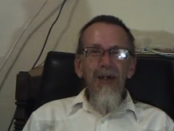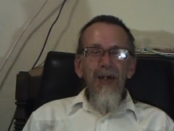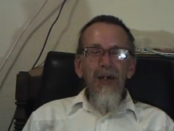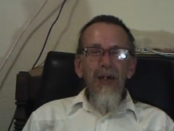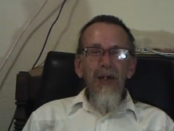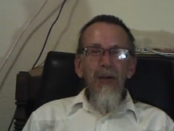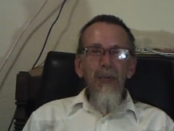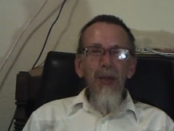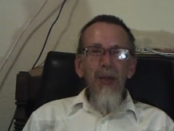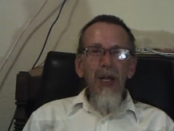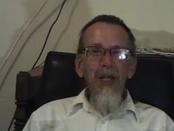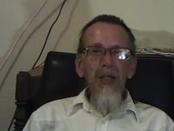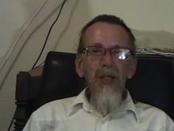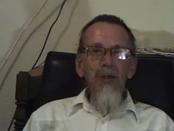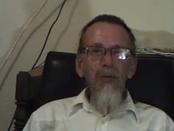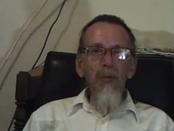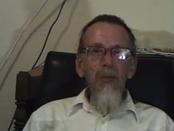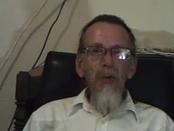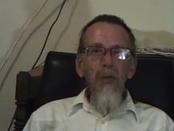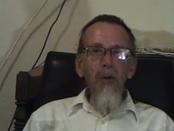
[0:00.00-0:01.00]
complacent
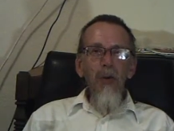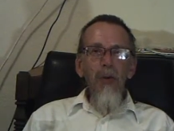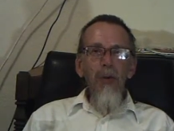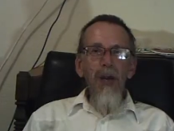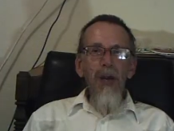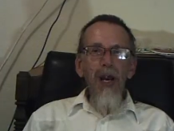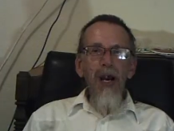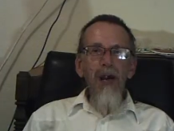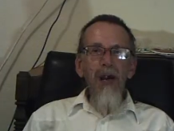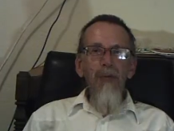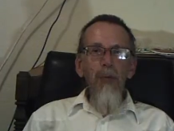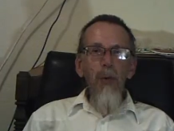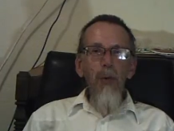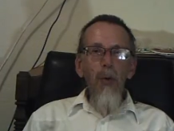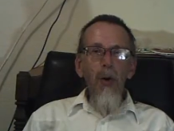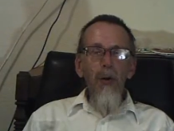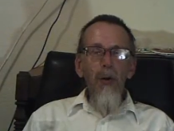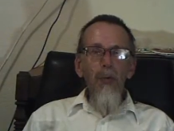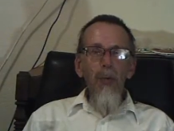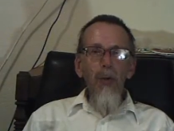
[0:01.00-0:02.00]
with what we have. We
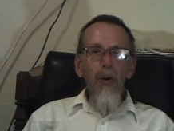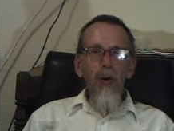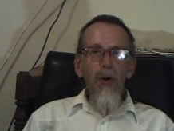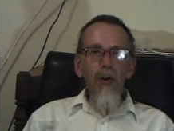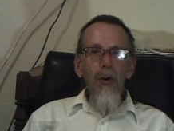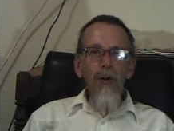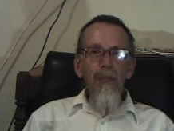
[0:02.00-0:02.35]
want more.